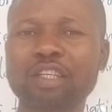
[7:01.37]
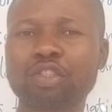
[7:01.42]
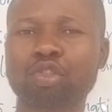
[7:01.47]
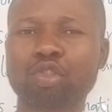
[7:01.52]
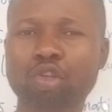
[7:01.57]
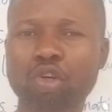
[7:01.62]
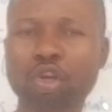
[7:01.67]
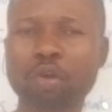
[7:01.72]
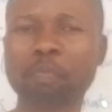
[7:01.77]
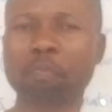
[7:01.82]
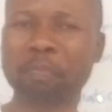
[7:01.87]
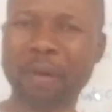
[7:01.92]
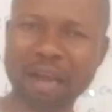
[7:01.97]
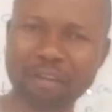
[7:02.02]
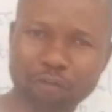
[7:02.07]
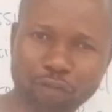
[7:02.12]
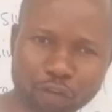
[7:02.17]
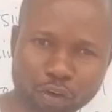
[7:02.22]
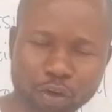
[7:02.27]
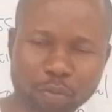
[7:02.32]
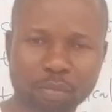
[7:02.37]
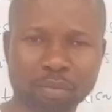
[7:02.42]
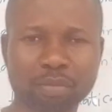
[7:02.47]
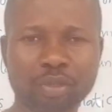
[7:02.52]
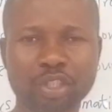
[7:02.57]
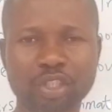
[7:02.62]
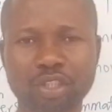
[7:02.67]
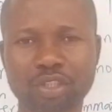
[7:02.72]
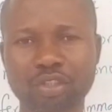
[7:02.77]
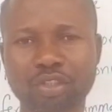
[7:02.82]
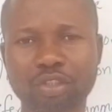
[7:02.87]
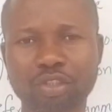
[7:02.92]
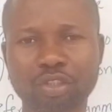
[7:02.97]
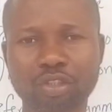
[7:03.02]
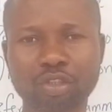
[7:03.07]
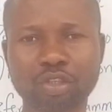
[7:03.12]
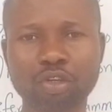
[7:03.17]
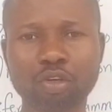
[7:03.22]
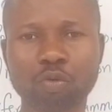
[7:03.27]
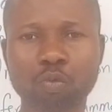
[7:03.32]
John performed
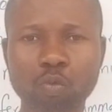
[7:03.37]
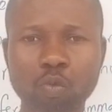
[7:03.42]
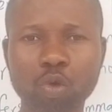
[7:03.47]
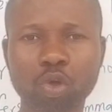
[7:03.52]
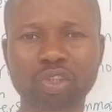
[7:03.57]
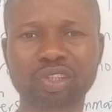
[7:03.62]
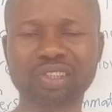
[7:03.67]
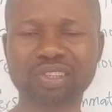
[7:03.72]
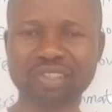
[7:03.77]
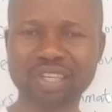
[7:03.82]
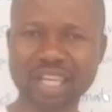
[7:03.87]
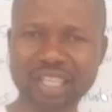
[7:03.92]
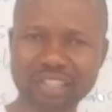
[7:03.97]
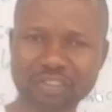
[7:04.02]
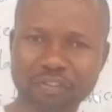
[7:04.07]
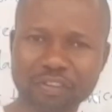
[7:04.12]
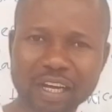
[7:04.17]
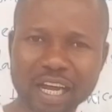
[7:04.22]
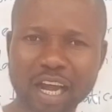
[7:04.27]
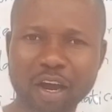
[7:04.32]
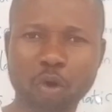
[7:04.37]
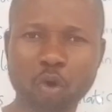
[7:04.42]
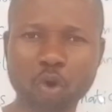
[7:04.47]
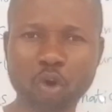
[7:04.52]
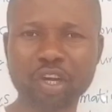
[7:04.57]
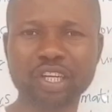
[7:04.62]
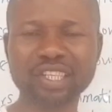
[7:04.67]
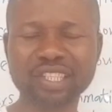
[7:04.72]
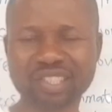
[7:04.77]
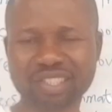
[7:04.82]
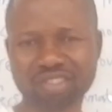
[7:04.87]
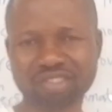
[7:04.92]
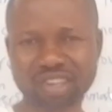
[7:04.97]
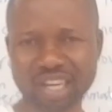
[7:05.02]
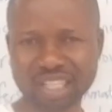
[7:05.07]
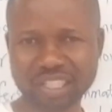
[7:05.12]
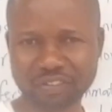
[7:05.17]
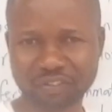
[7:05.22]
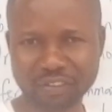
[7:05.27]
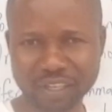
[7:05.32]
was transferred or is
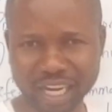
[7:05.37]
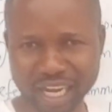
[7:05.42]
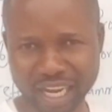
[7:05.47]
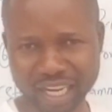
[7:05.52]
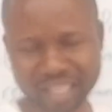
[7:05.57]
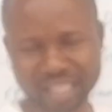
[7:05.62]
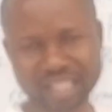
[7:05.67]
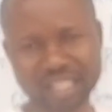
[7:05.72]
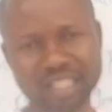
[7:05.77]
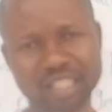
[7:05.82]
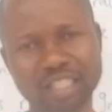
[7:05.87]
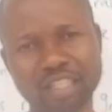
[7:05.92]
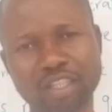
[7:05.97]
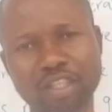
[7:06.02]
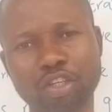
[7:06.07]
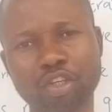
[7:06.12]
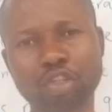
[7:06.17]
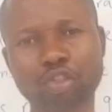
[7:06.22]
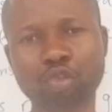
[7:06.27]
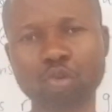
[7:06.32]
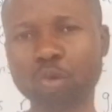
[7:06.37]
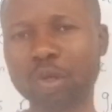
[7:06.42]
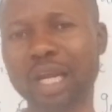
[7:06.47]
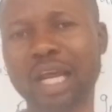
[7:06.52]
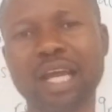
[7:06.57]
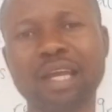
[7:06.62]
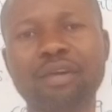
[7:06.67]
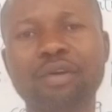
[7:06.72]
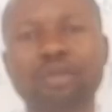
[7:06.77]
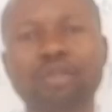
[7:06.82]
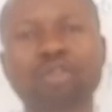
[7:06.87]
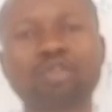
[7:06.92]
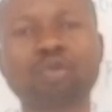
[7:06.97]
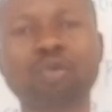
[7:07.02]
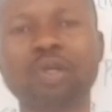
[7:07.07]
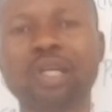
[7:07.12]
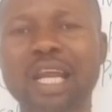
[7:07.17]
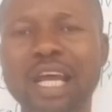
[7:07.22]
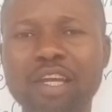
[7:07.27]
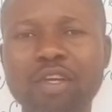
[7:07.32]
transferred to lion. So
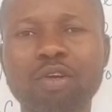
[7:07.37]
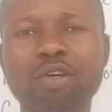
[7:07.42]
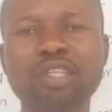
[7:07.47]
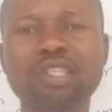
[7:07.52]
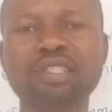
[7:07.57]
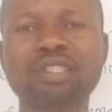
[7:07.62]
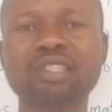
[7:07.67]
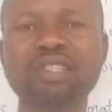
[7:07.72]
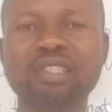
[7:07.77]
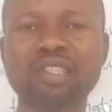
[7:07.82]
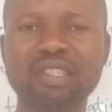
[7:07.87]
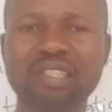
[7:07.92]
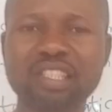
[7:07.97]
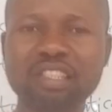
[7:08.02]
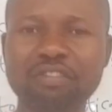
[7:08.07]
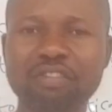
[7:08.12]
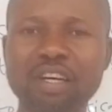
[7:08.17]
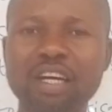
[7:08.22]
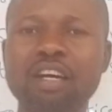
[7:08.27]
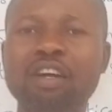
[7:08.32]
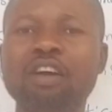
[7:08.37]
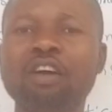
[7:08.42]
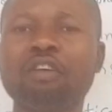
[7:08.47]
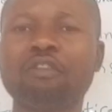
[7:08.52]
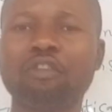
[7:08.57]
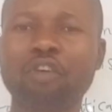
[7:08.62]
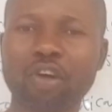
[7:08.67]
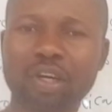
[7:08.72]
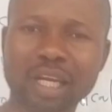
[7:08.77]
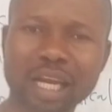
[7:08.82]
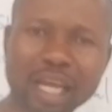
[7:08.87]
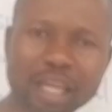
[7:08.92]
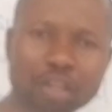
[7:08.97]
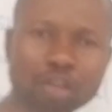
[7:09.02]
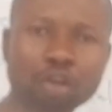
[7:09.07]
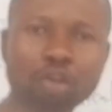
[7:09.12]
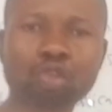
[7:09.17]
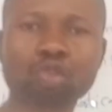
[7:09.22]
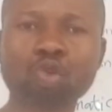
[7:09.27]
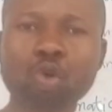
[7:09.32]
lion is the receiver. For
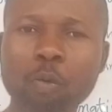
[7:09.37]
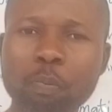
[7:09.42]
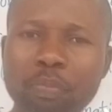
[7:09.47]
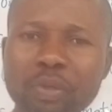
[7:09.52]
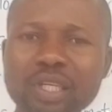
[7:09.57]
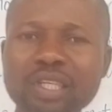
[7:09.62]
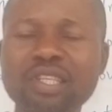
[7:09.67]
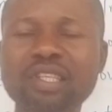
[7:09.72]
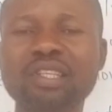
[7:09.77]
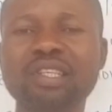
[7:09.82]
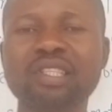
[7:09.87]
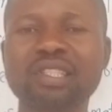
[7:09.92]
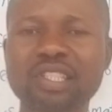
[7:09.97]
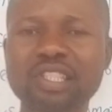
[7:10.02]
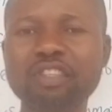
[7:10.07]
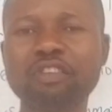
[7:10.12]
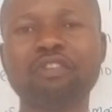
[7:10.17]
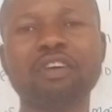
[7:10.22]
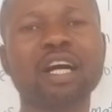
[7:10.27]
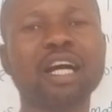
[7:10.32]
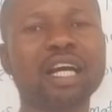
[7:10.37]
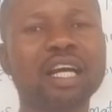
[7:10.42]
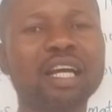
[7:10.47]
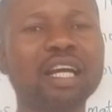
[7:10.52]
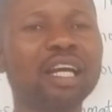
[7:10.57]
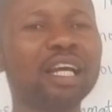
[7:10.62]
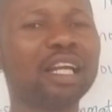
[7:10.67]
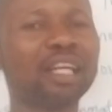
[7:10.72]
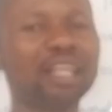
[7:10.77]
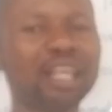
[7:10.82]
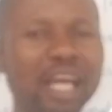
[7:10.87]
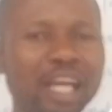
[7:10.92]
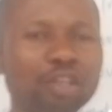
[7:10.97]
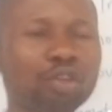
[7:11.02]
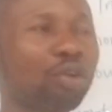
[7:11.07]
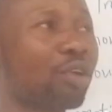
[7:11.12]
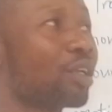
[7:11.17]
lion to be the receiver, lion